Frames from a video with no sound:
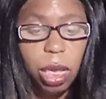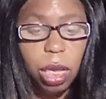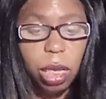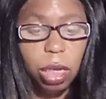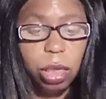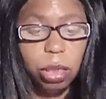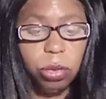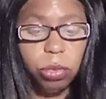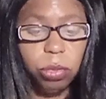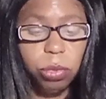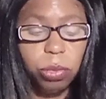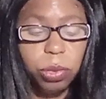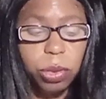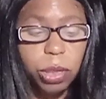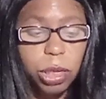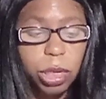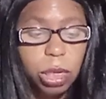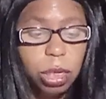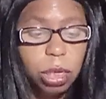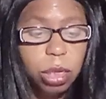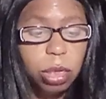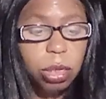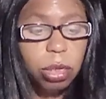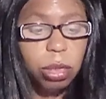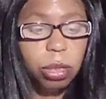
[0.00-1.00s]
we
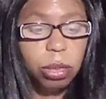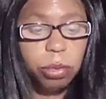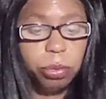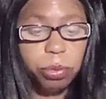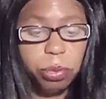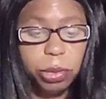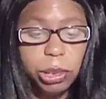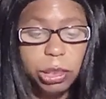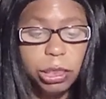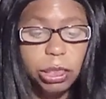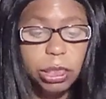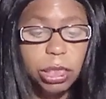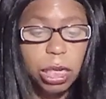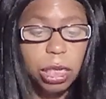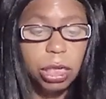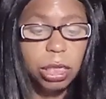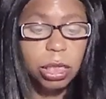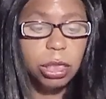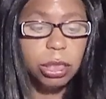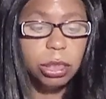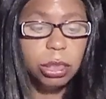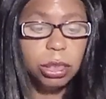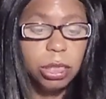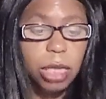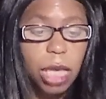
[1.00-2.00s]
will be taking
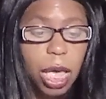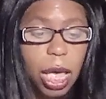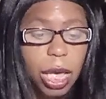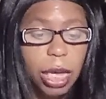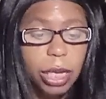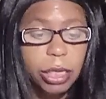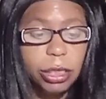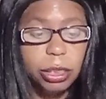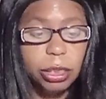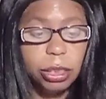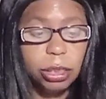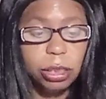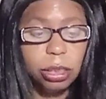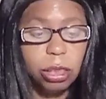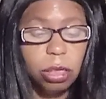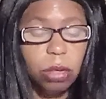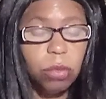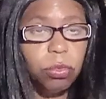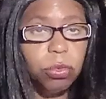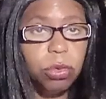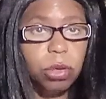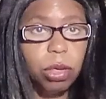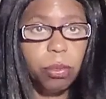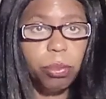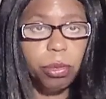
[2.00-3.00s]
taxes. They
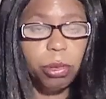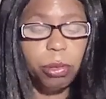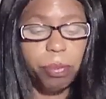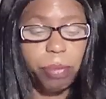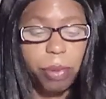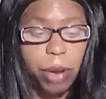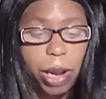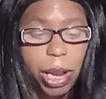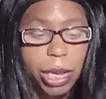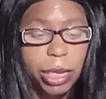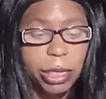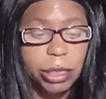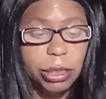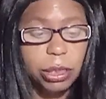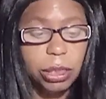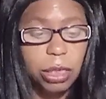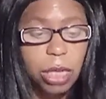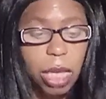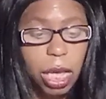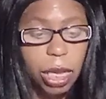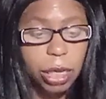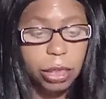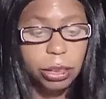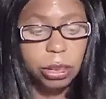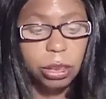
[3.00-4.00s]
will be paying
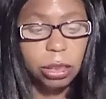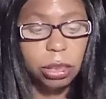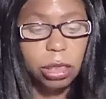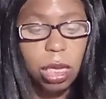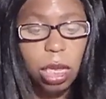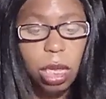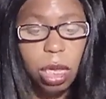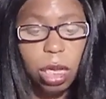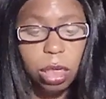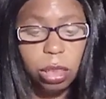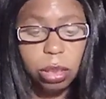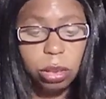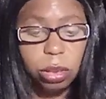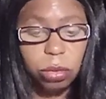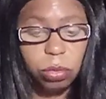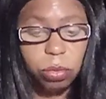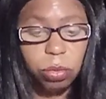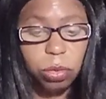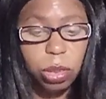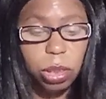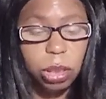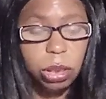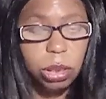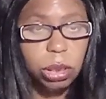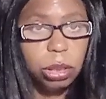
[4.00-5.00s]
taxes
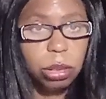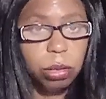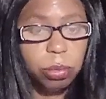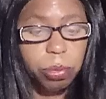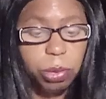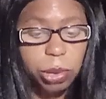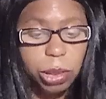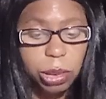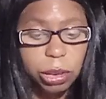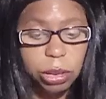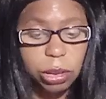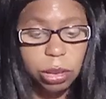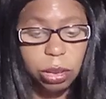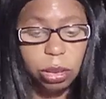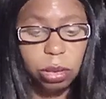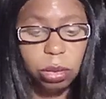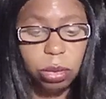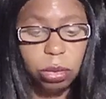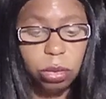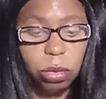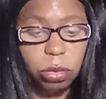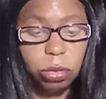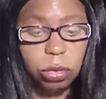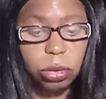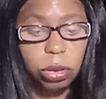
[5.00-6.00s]
towards the budget.
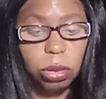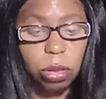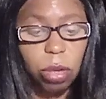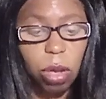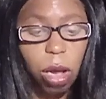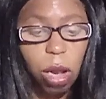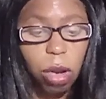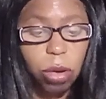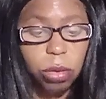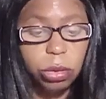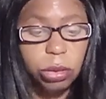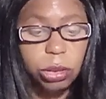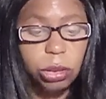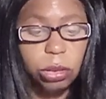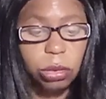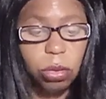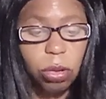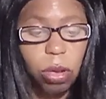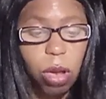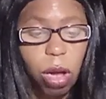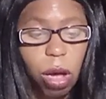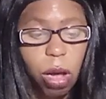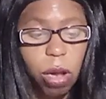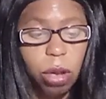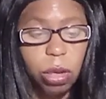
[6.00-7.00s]
So also
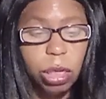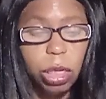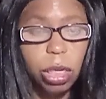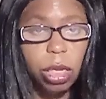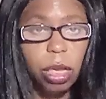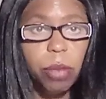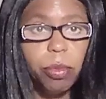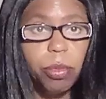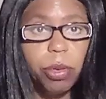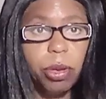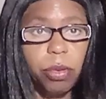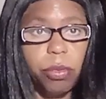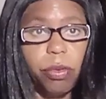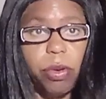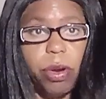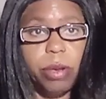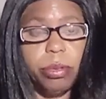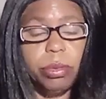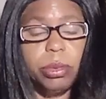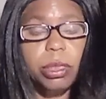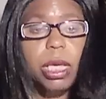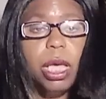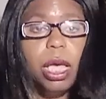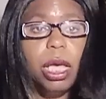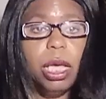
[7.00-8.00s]
all immigrants,
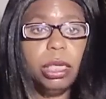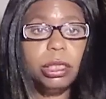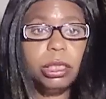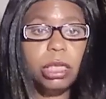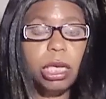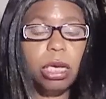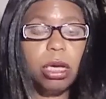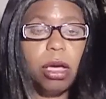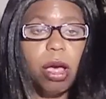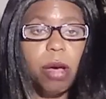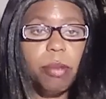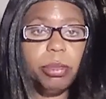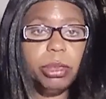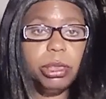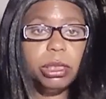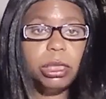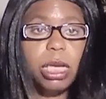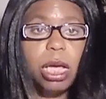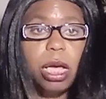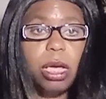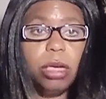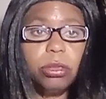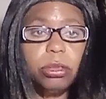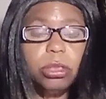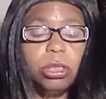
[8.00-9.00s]
they're coming
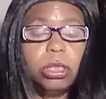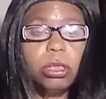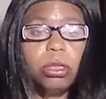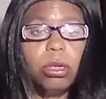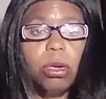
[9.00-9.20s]
down to